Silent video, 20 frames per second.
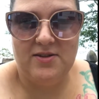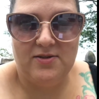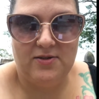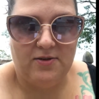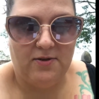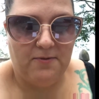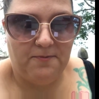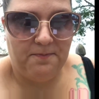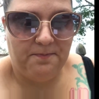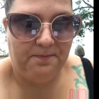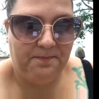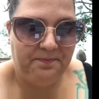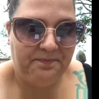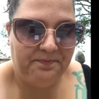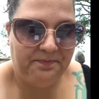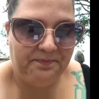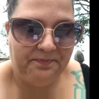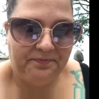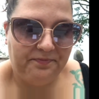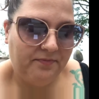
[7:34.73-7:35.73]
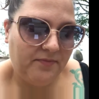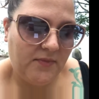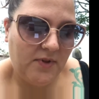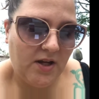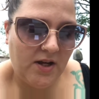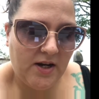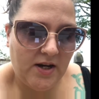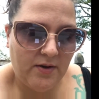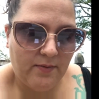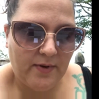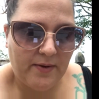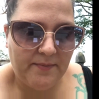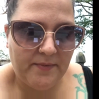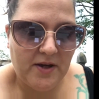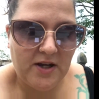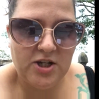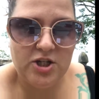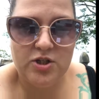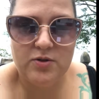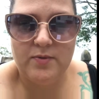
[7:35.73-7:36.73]
So anyway,
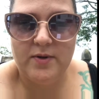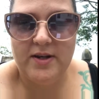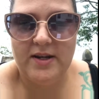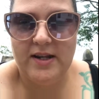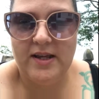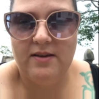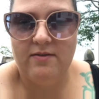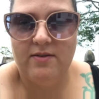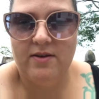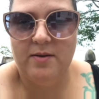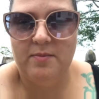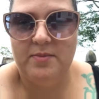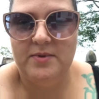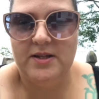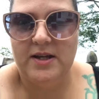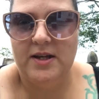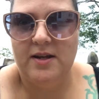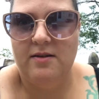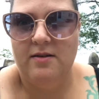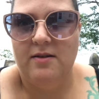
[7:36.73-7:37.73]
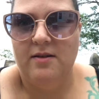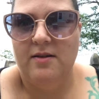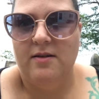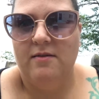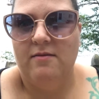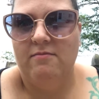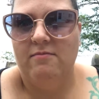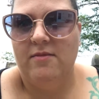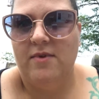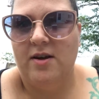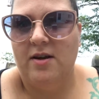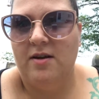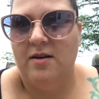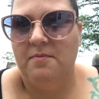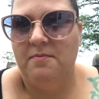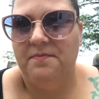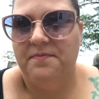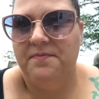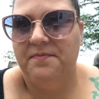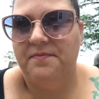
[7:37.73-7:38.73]
I just wanted to give an update.
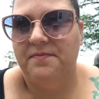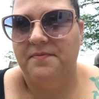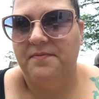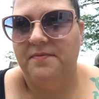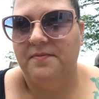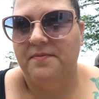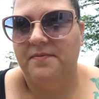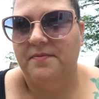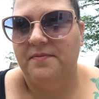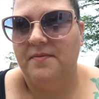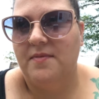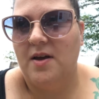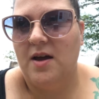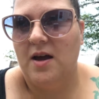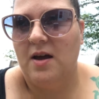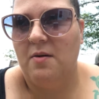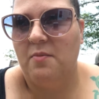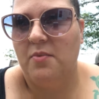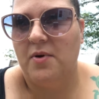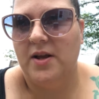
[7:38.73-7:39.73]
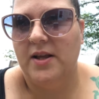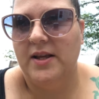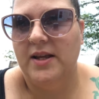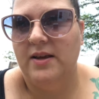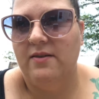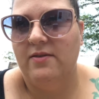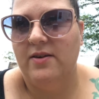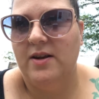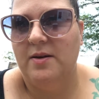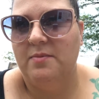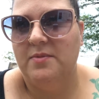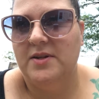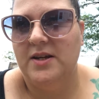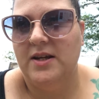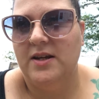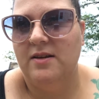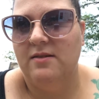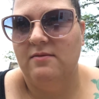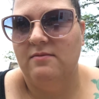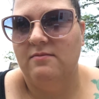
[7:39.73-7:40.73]
Um, I'll probably give an
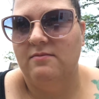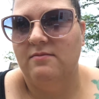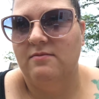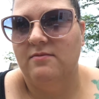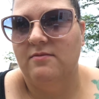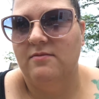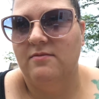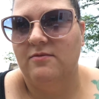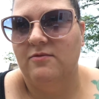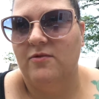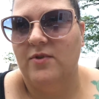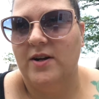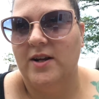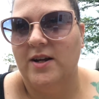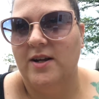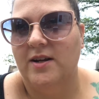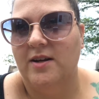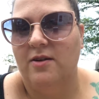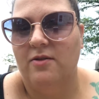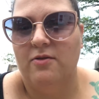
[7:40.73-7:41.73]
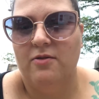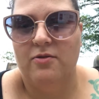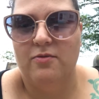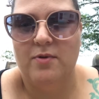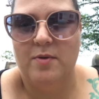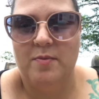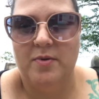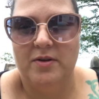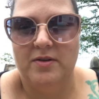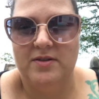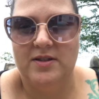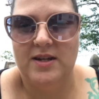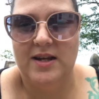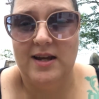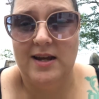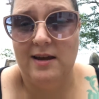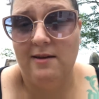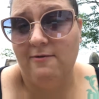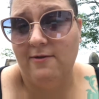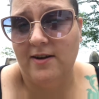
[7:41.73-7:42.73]
update when I go to three pills a
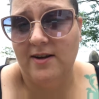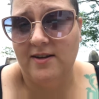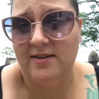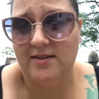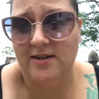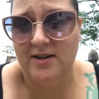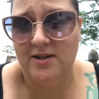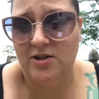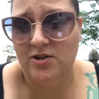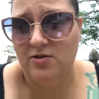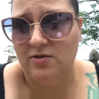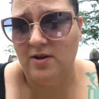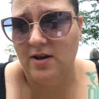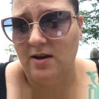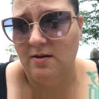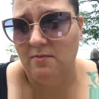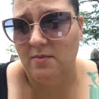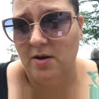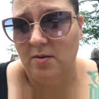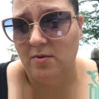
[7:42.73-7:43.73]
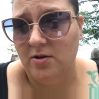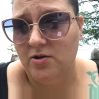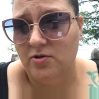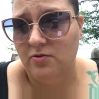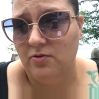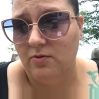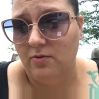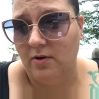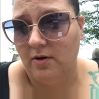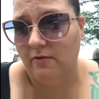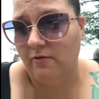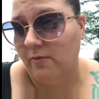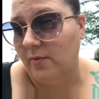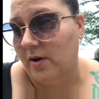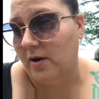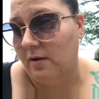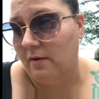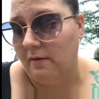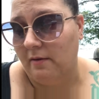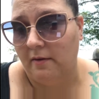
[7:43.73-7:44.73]
day if I decide to do that. Maybe two will work for me.
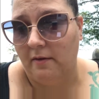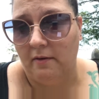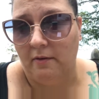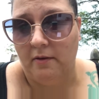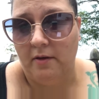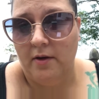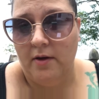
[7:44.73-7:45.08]
I don't know.